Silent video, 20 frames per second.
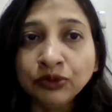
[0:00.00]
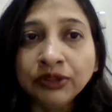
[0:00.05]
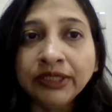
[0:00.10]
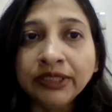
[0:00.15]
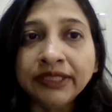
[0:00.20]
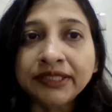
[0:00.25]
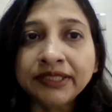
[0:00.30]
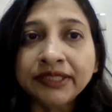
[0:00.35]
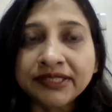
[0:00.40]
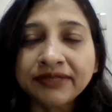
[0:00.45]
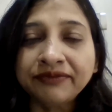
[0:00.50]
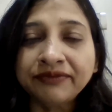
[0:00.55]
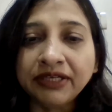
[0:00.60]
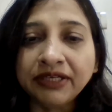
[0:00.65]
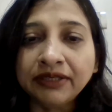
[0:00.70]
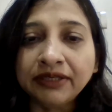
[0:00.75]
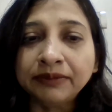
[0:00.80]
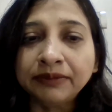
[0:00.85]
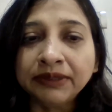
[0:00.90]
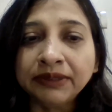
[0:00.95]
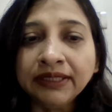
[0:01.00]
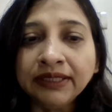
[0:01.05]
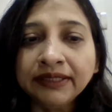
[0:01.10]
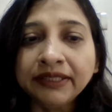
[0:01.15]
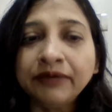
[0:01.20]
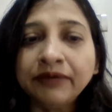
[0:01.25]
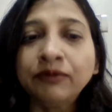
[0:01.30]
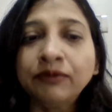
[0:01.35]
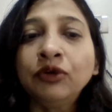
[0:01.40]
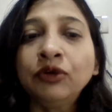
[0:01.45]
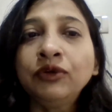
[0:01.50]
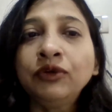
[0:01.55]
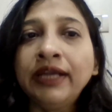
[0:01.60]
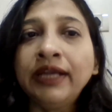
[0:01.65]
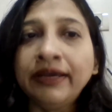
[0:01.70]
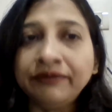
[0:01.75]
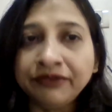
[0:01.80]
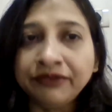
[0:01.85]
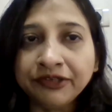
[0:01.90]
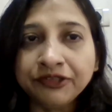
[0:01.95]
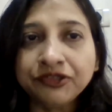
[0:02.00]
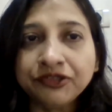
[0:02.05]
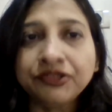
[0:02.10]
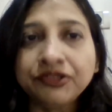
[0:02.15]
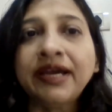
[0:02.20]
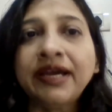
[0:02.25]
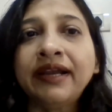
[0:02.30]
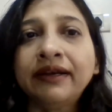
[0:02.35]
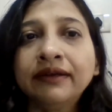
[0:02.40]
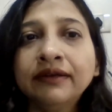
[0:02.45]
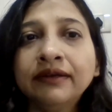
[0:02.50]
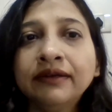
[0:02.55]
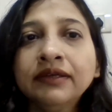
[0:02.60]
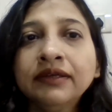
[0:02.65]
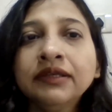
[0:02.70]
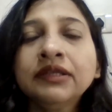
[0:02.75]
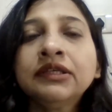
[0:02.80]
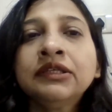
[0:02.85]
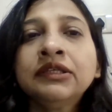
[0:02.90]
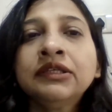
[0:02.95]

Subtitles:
pool that is available. They want to leverage that.